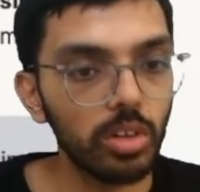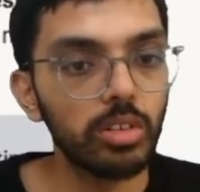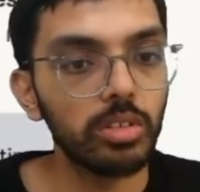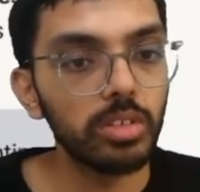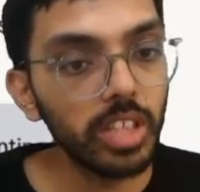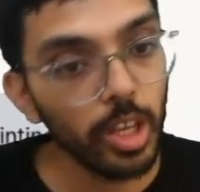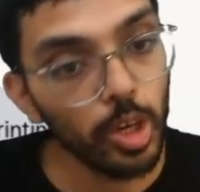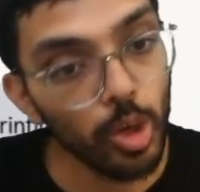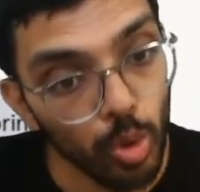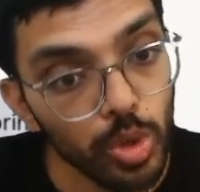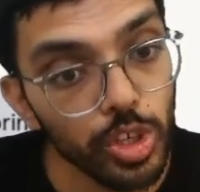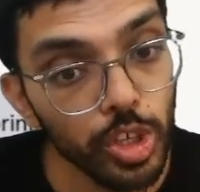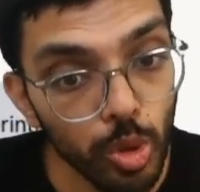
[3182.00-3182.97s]
they do
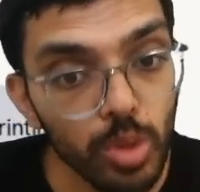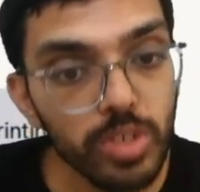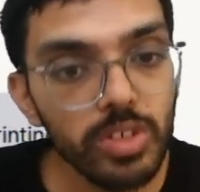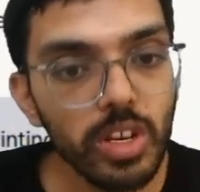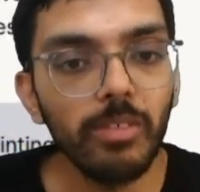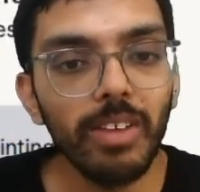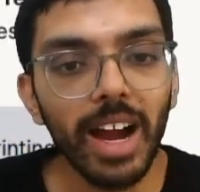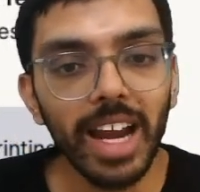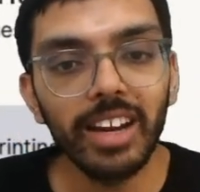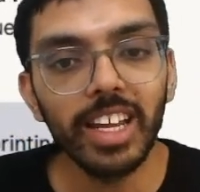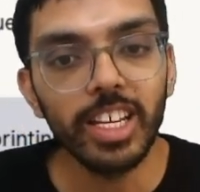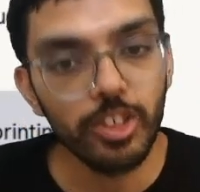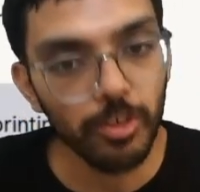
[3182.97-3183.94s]
use a wide
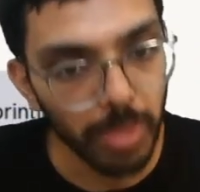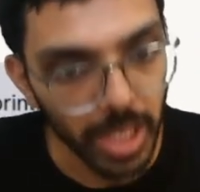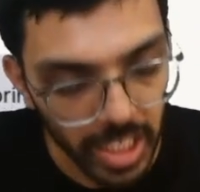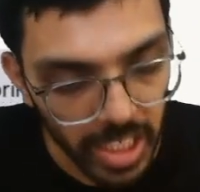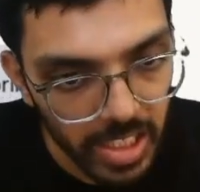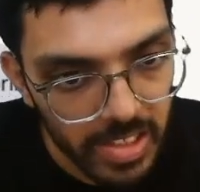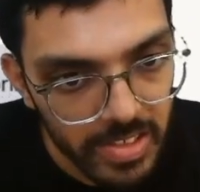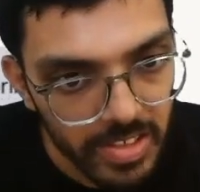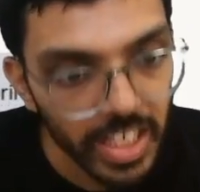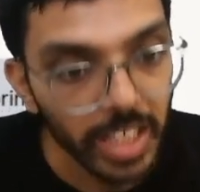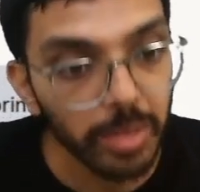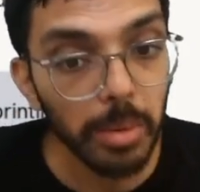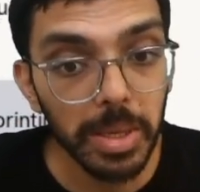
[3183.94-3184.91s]
range of materials.
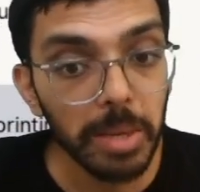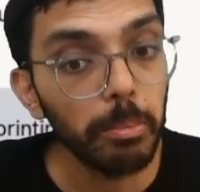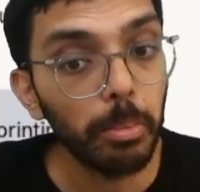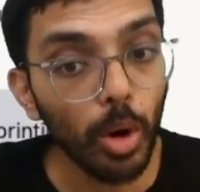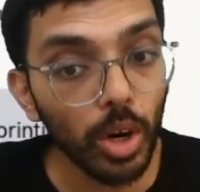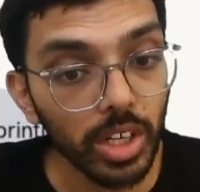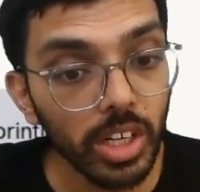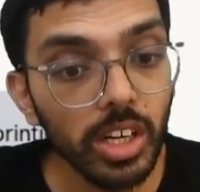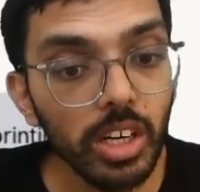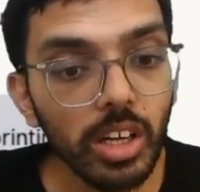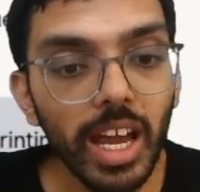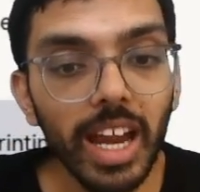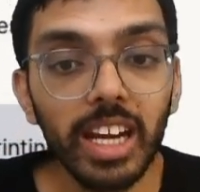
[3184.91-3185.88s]
It will be important
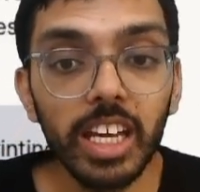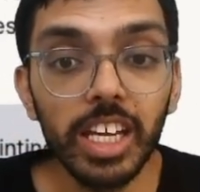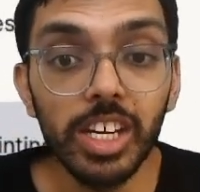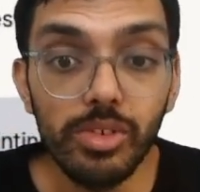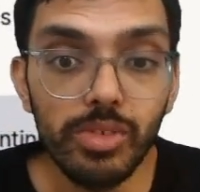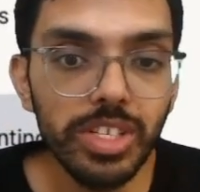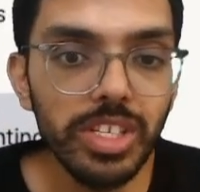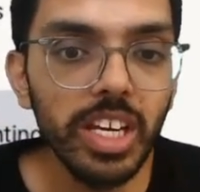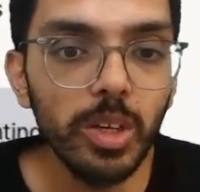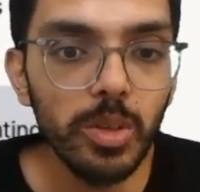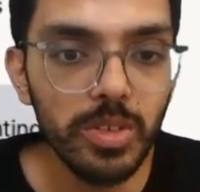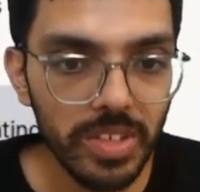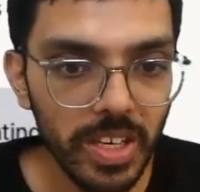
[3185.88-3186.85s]
and interesting to
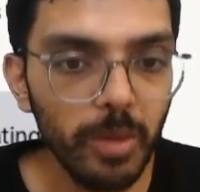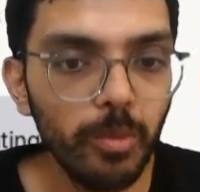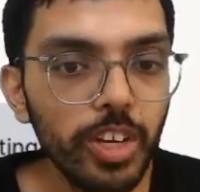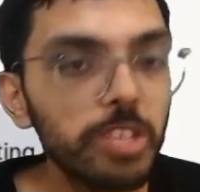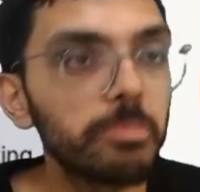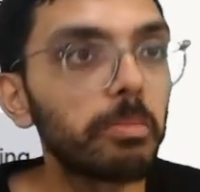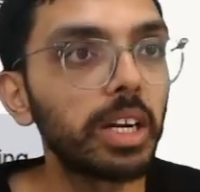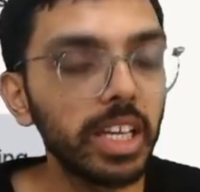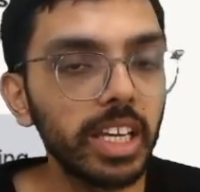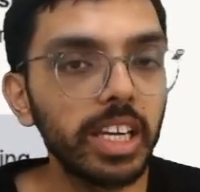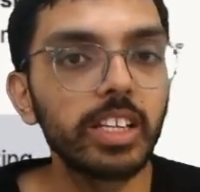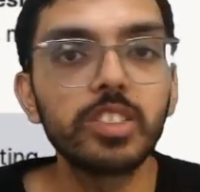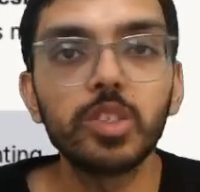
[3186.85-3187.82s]
see which
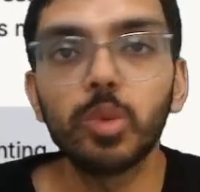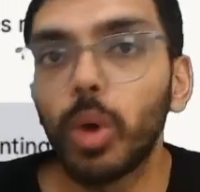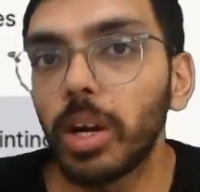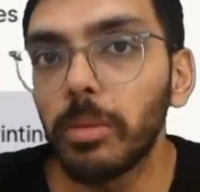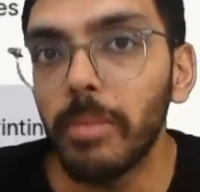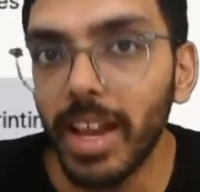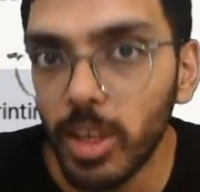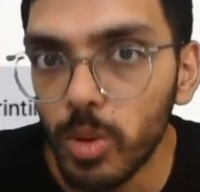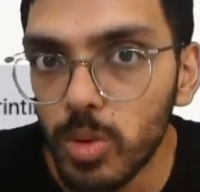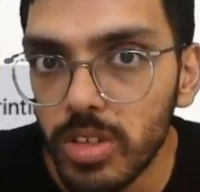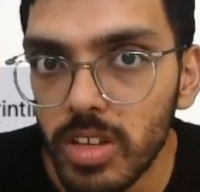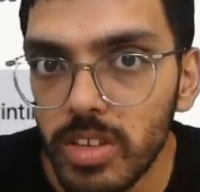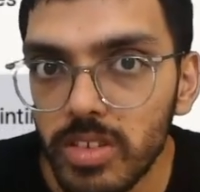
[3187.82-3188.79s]
materials Kwirtmak
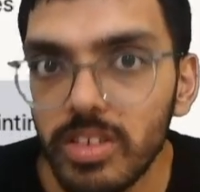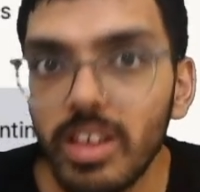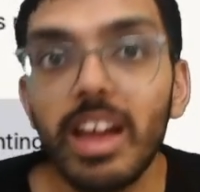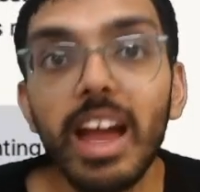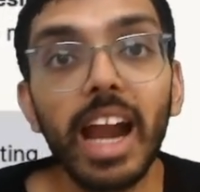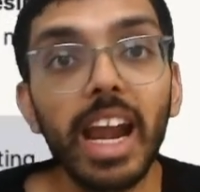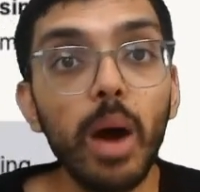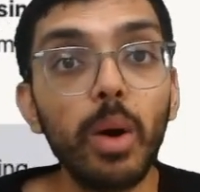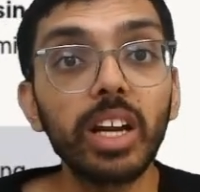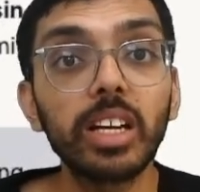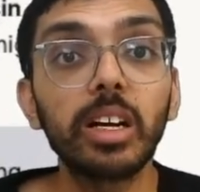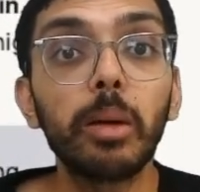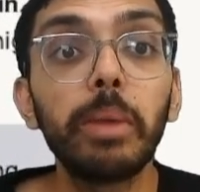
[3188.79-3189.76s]
uses and our
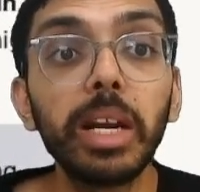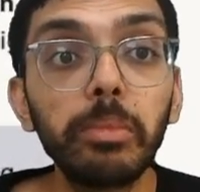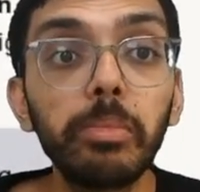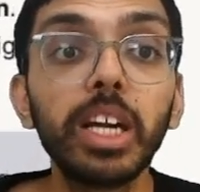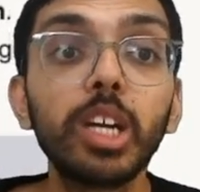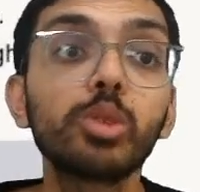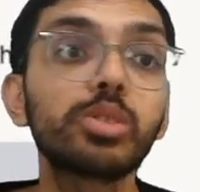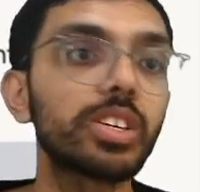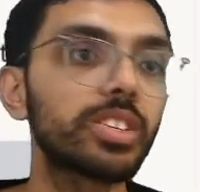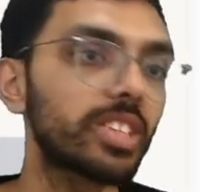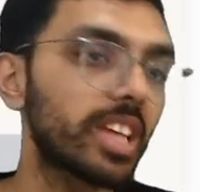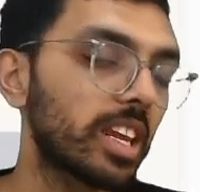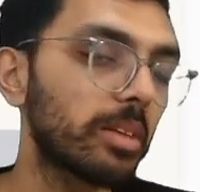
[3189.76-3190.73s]
commitment to
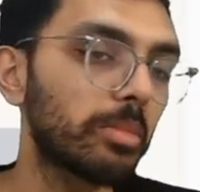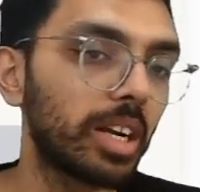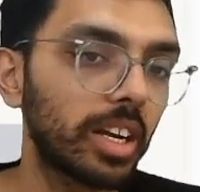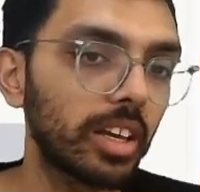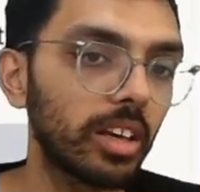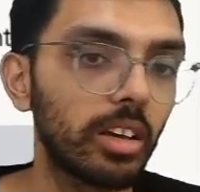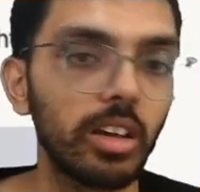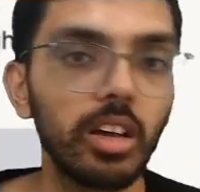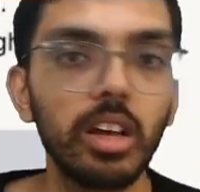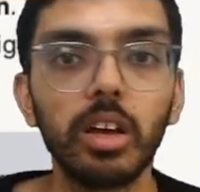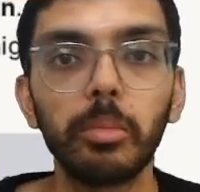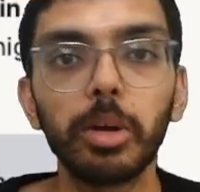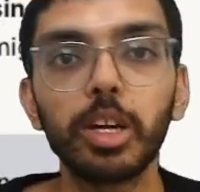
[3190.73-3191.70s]
sustainability,
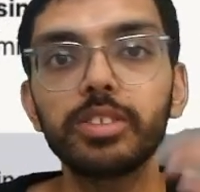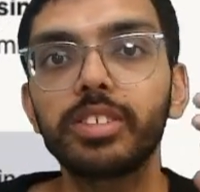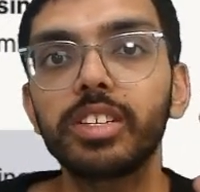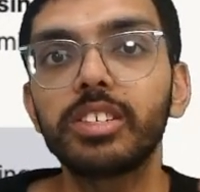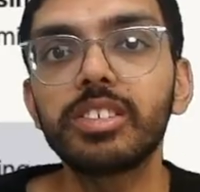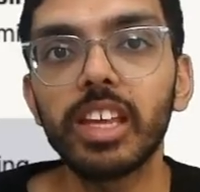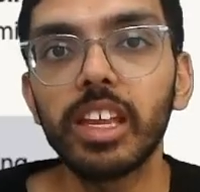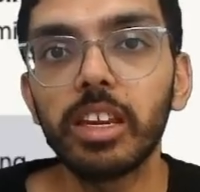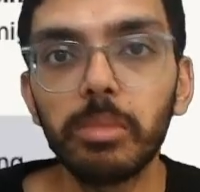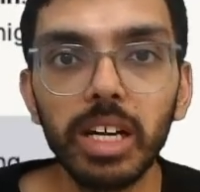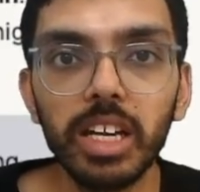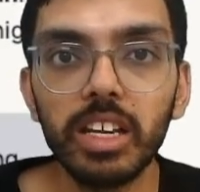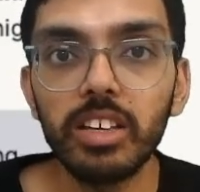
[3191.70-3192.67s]
because
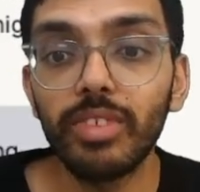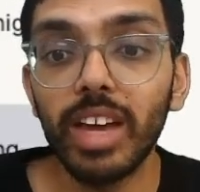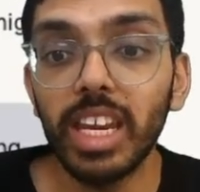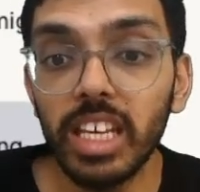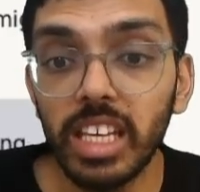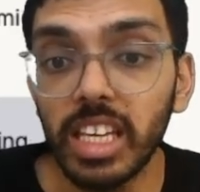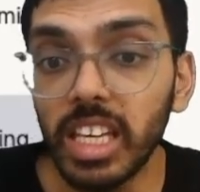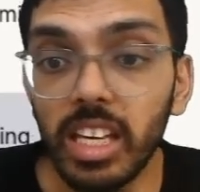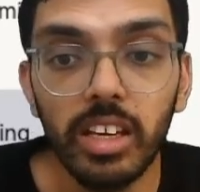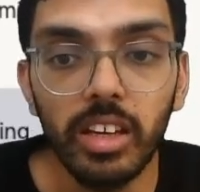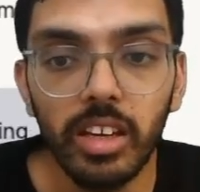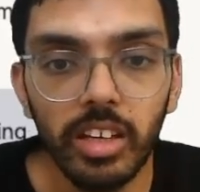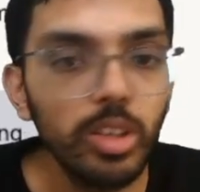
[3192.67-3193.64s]
sustainability is very key
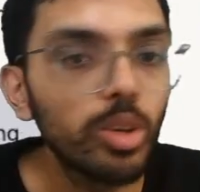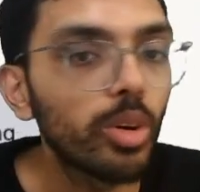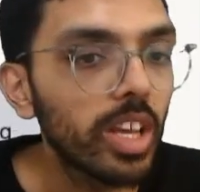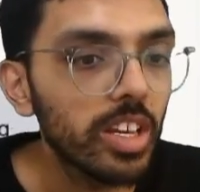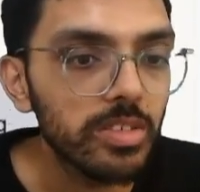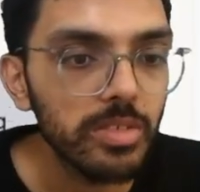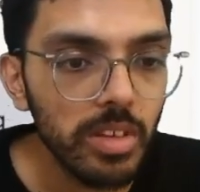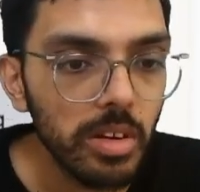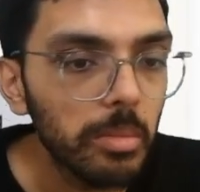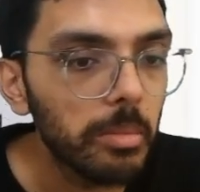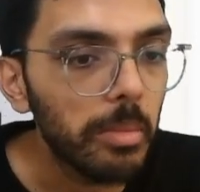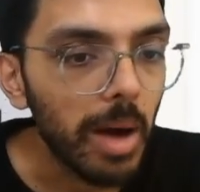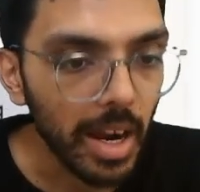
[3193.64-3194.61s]
in today's
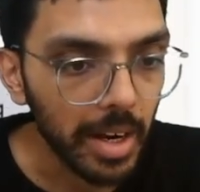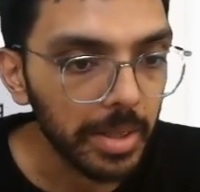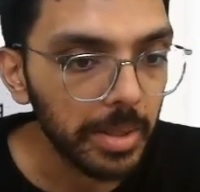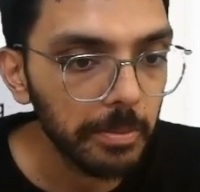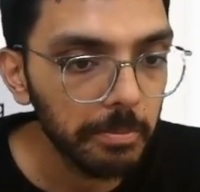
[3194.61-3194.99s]
market.